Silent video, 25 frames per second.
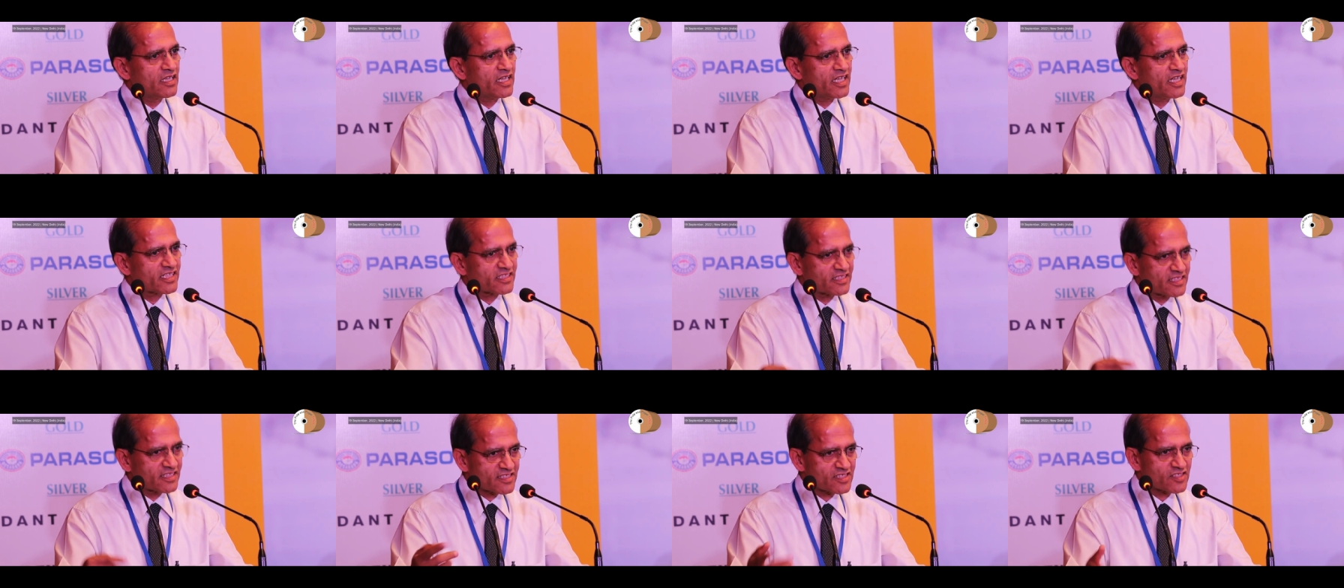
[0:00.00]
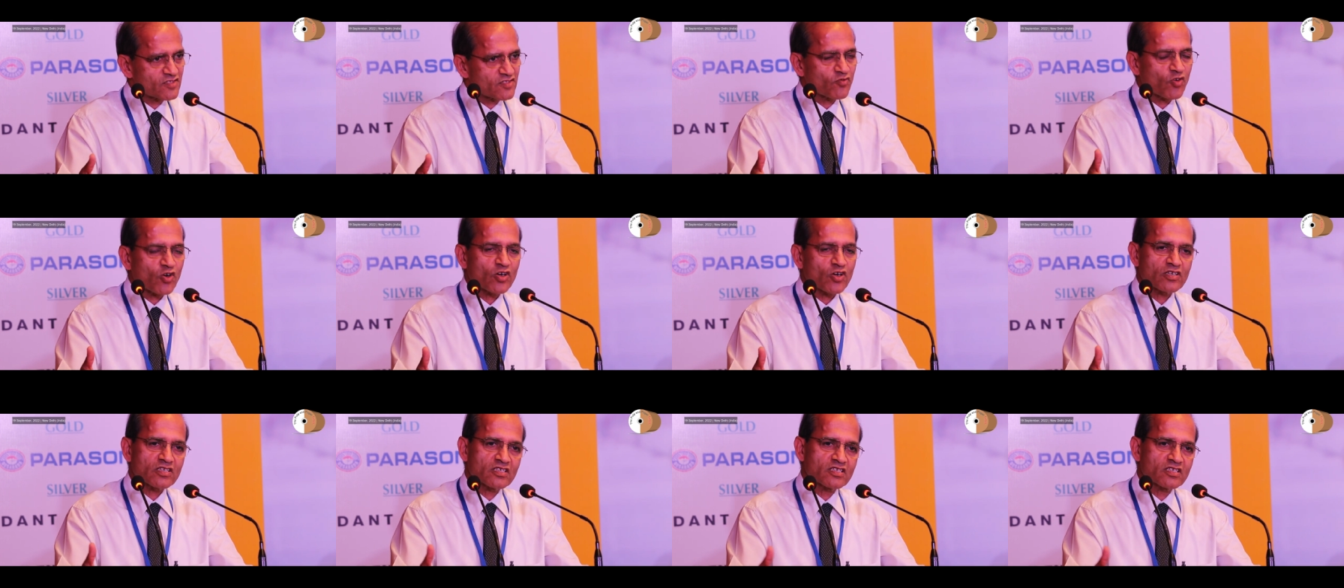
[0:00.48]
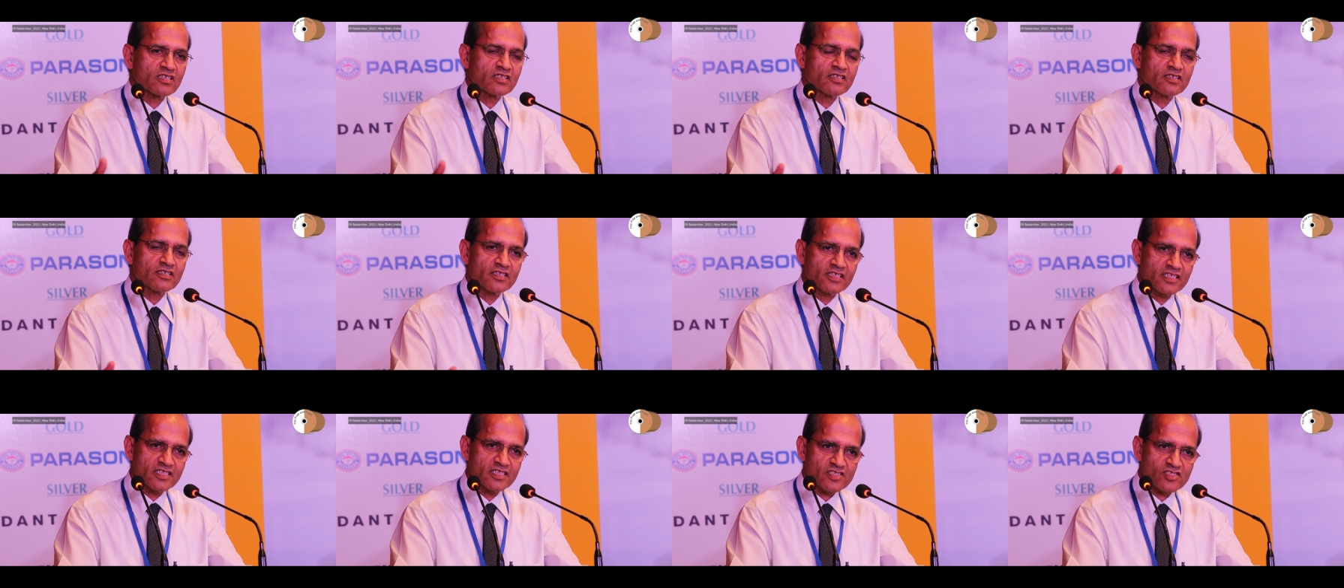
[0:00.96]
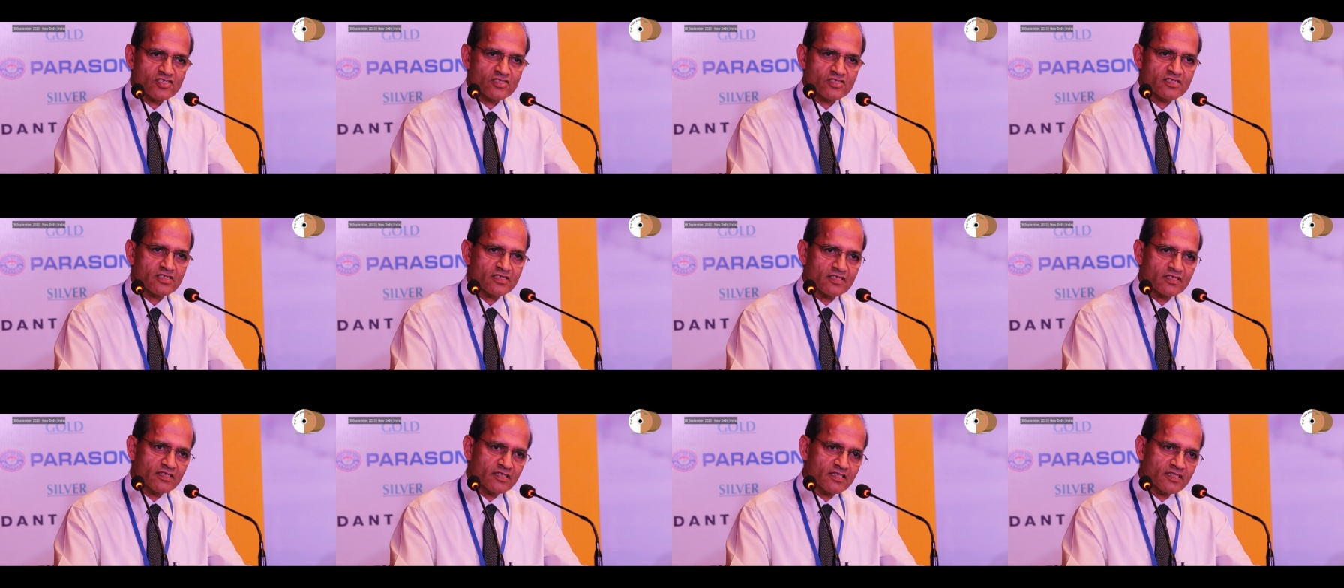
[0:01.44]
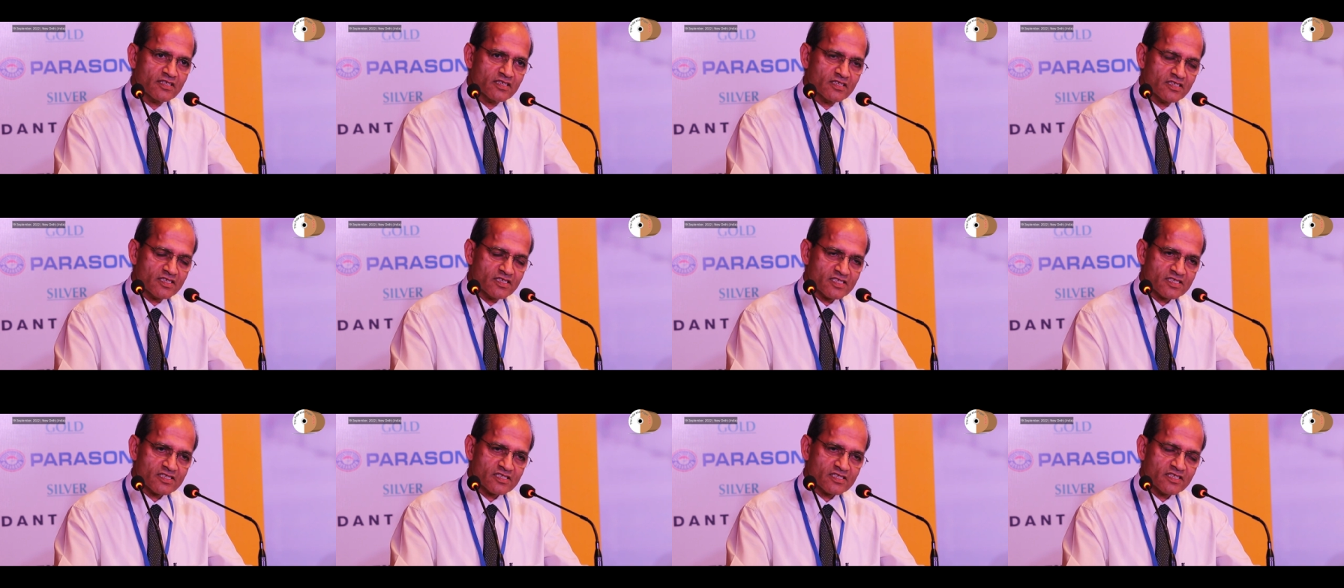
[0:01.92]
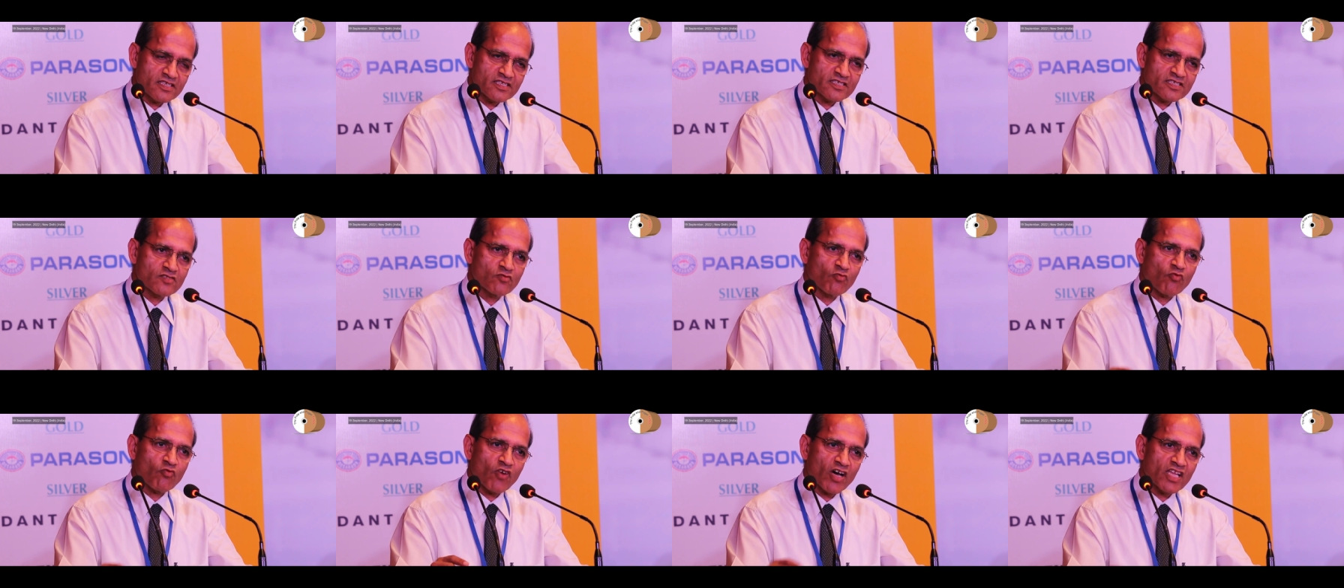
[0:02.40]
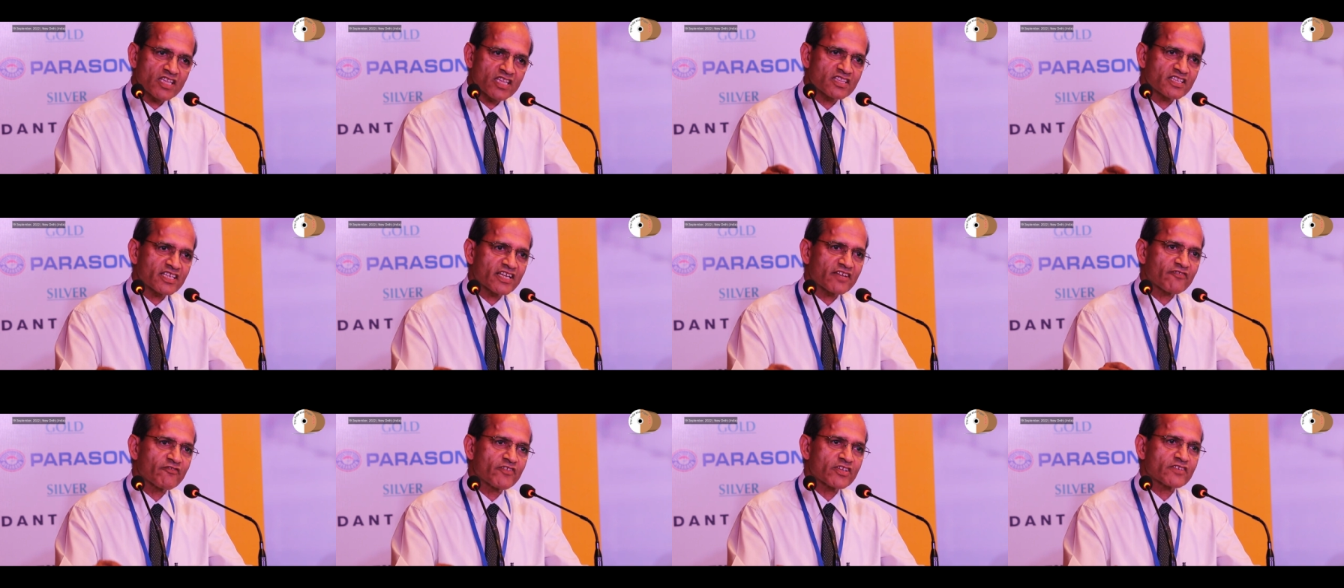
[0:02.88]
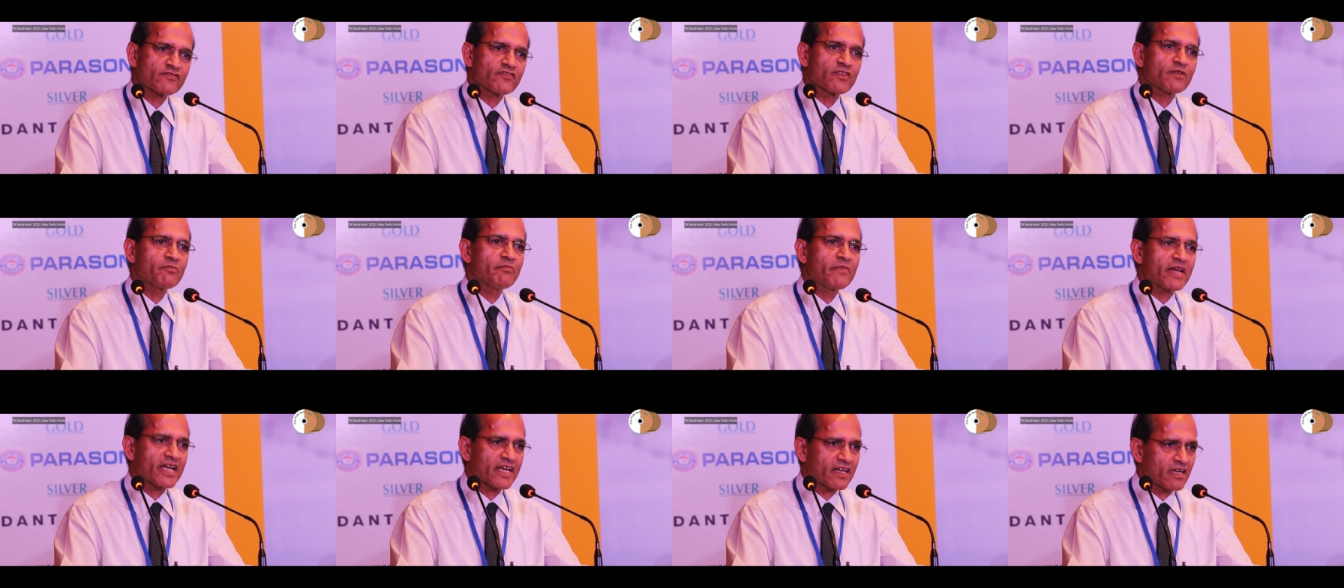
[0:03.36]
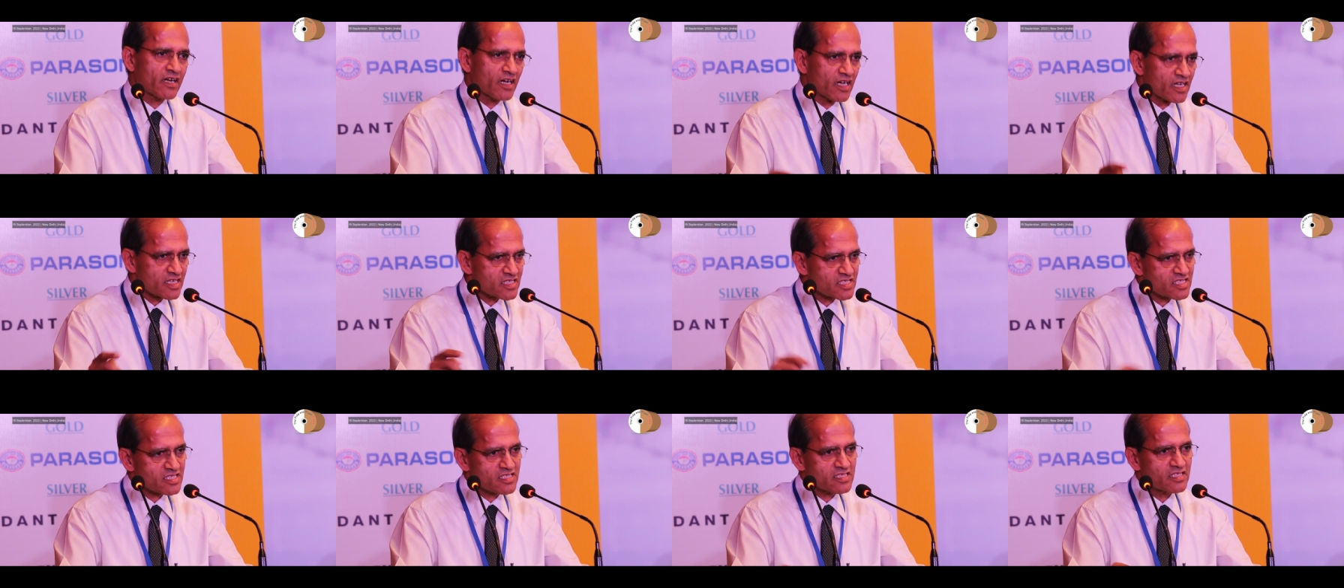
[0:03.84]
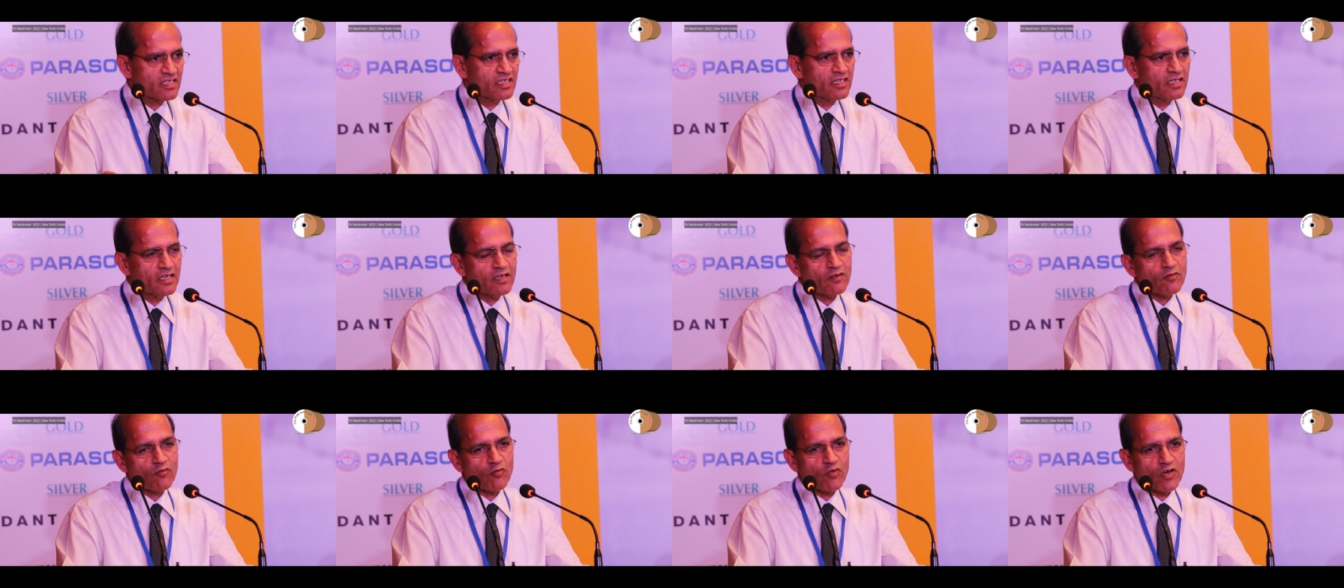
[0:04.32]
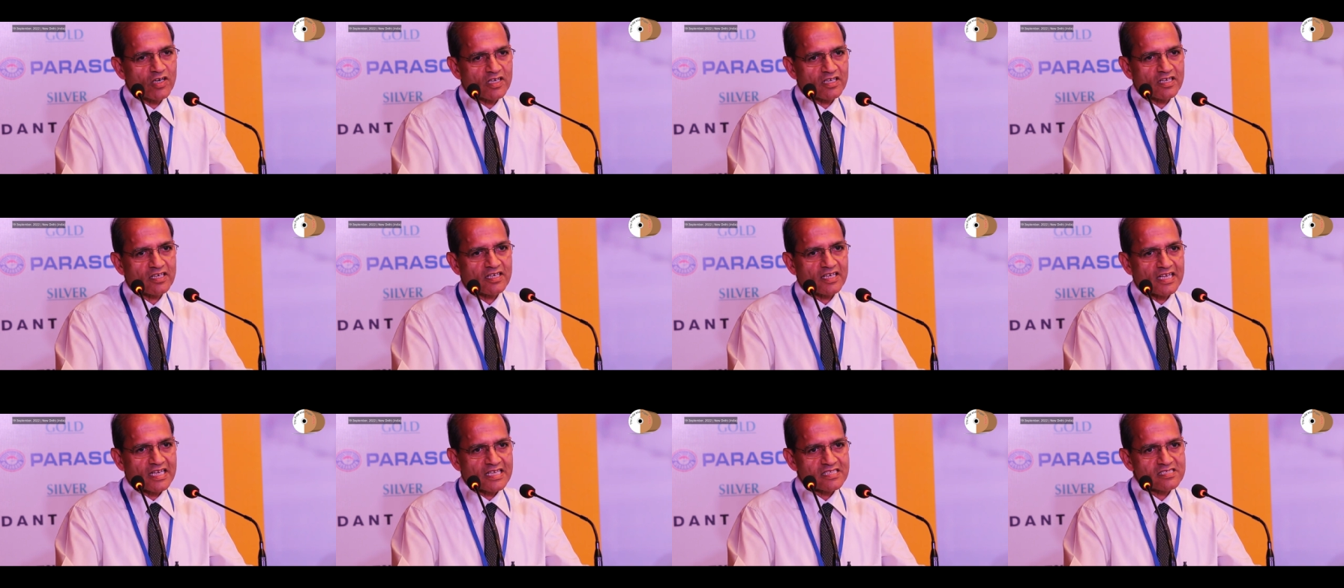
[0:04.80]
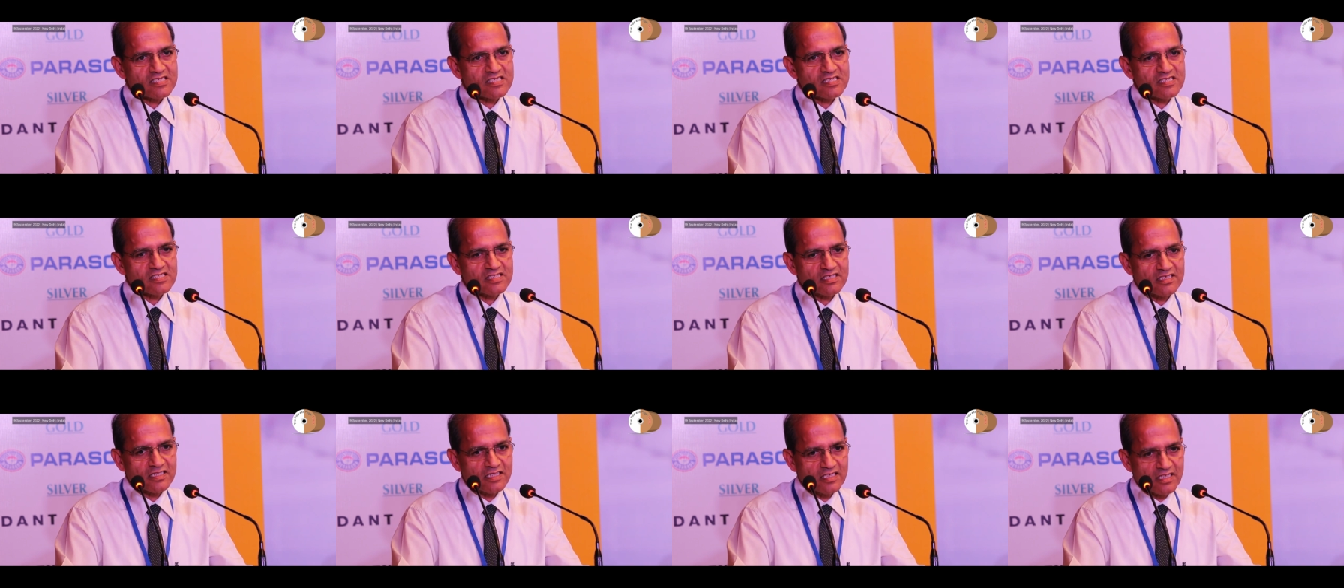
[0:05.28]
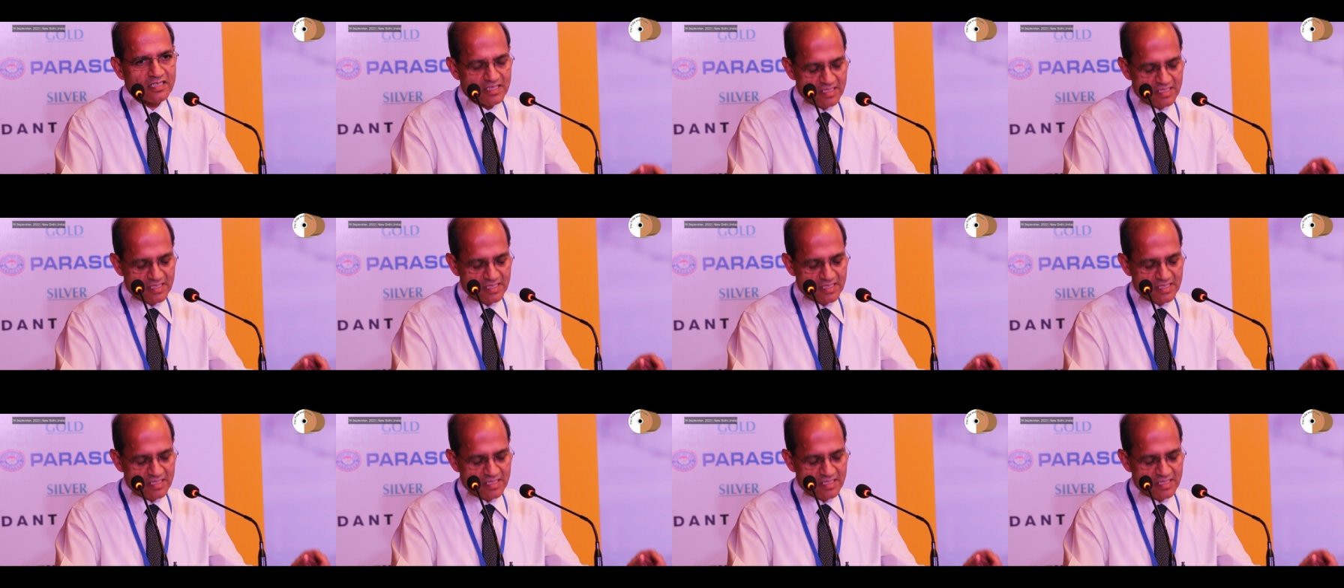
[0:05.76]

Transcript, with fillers: And this is what is is is the one thing which will make us world class.